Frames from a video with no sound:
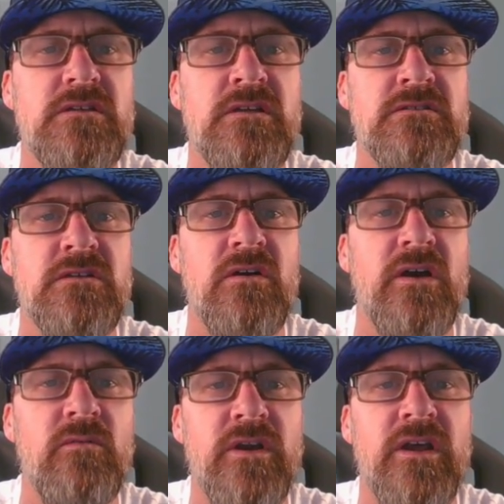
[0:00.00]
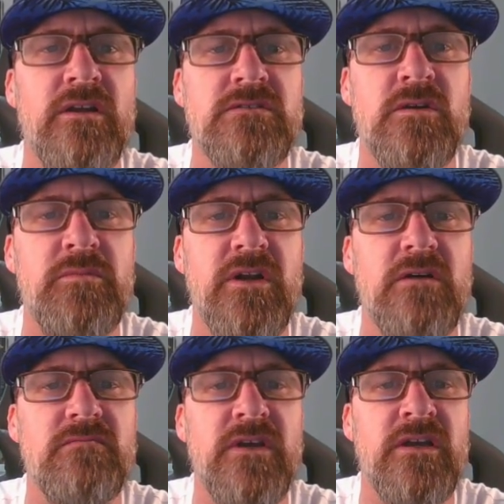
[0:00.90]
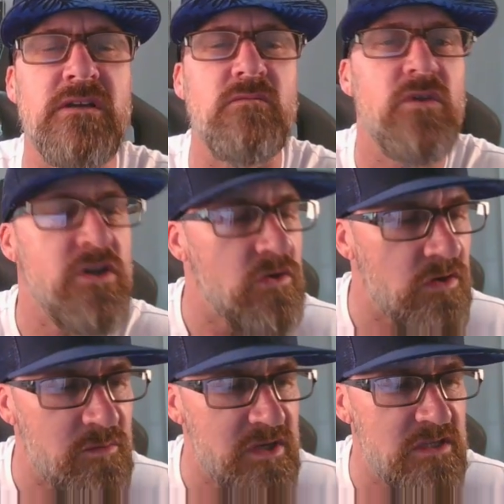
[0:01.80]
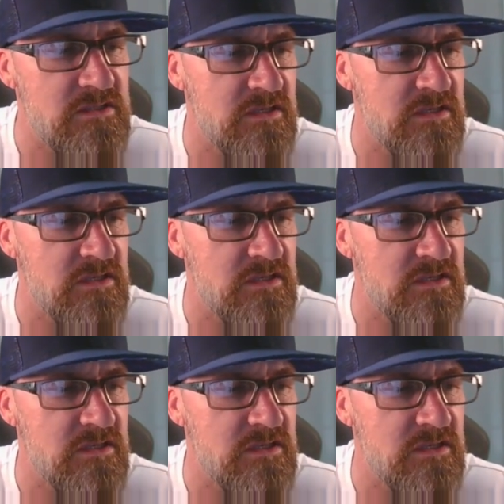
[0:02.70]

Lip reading: and so I went ahead and scooped it up. And when you go to the bins,